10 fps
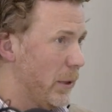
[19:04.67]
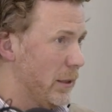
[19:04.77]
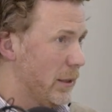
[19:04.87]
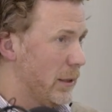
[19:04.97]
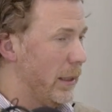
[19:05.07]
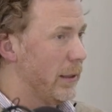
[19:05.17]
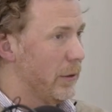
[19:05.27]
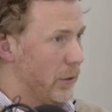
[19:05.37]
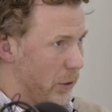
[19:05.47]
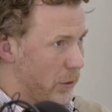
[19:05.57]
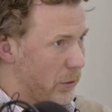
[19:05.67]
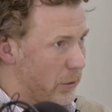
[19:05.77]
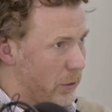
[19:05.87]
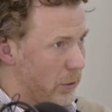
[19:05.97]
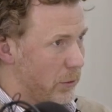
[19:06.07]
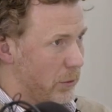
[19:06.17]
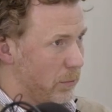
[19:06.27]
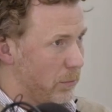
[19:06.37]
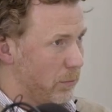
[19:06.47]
but decided not to